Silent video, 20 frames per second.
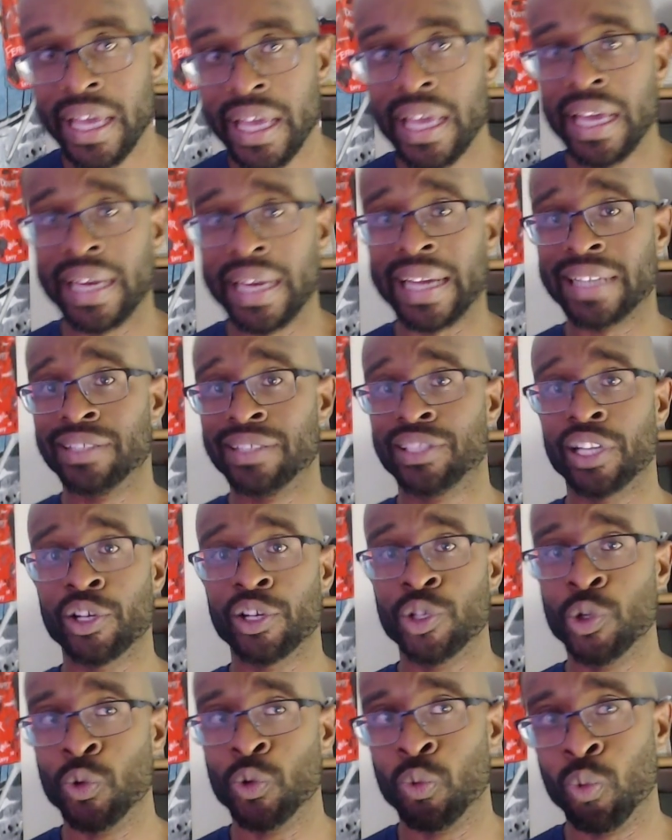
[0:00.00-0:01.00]
And I can tell
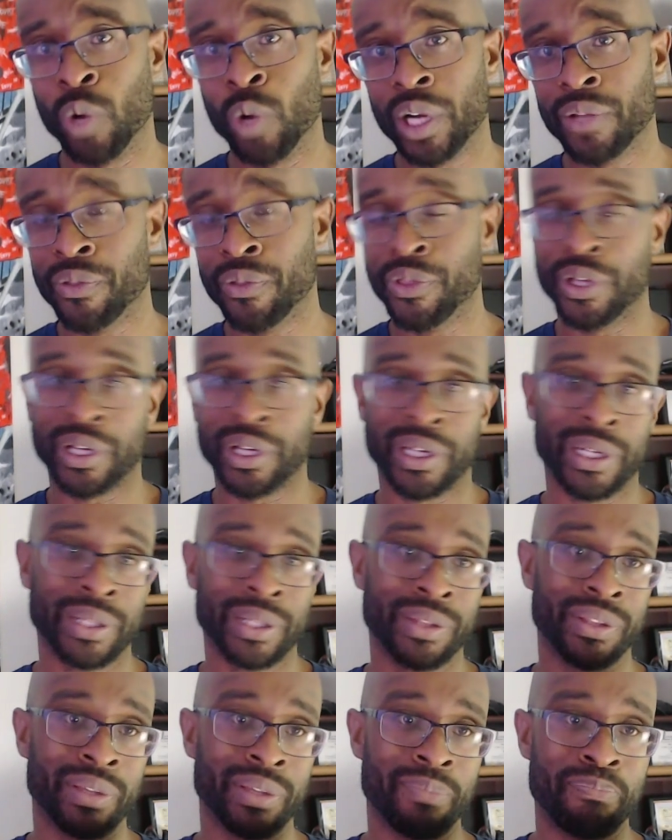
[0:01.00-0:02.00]
you, one of
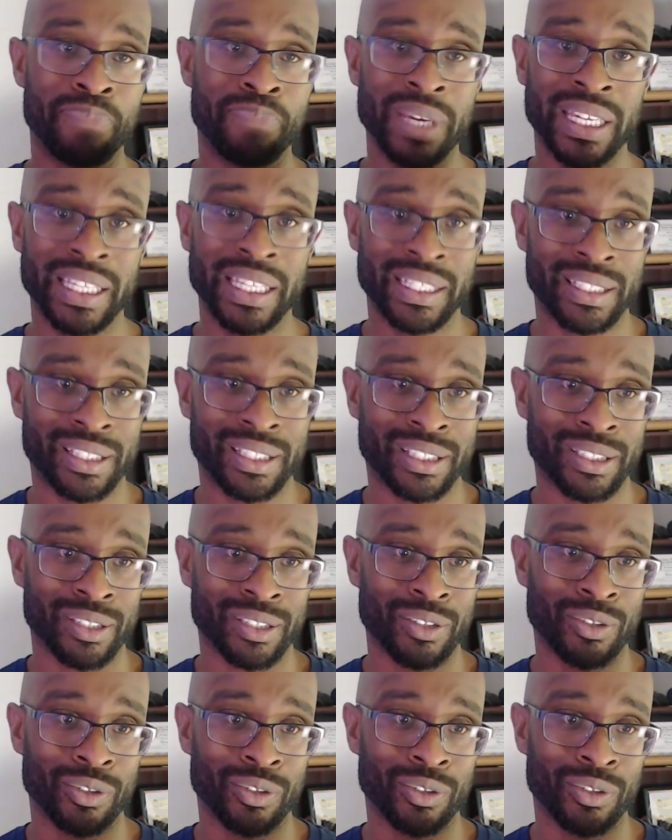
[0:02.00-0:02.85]
the biggest